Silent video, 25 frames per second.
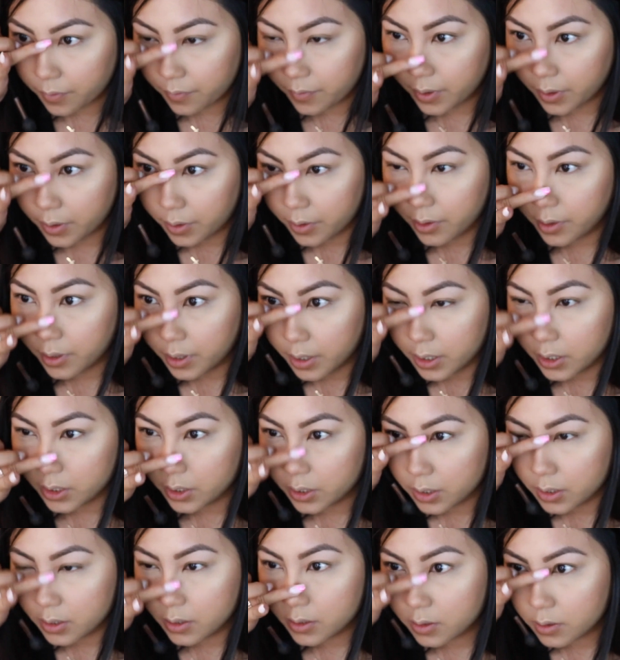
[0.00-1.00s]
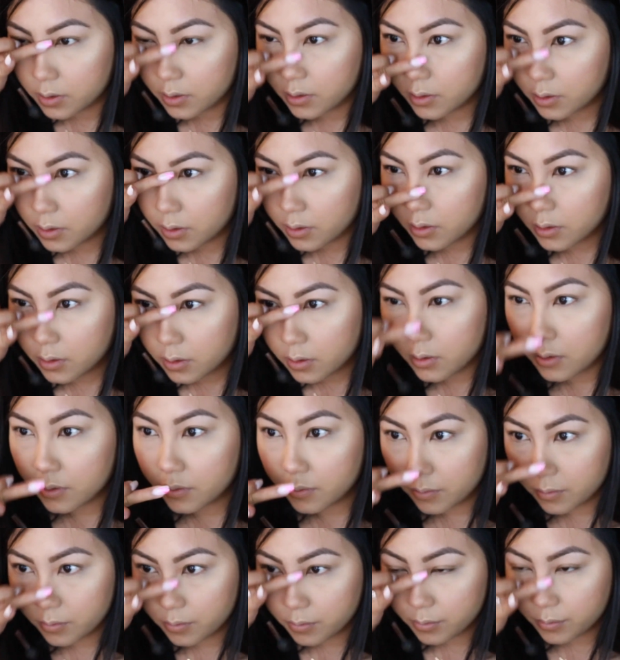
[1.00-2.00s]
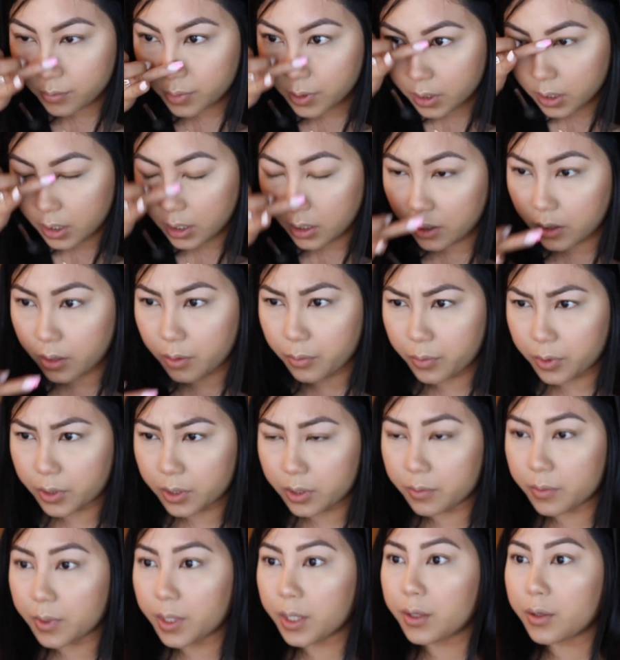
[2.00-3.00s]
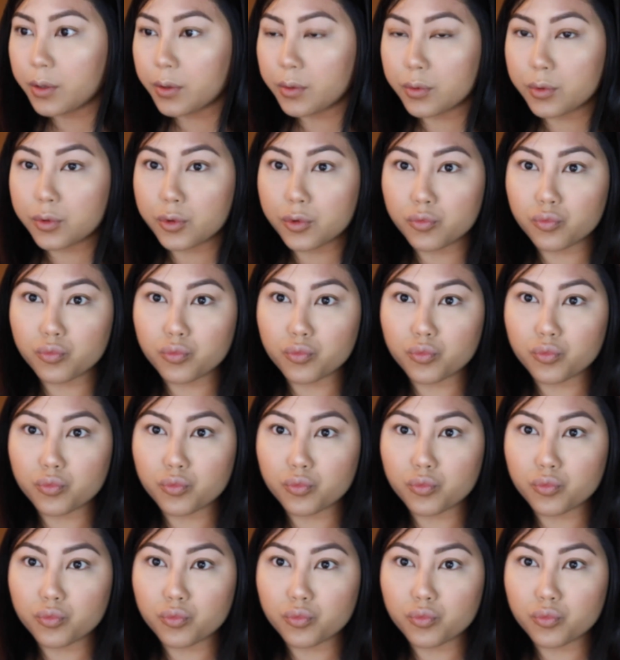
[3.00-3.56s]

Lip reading: finger and just put that on the bridge of my nose.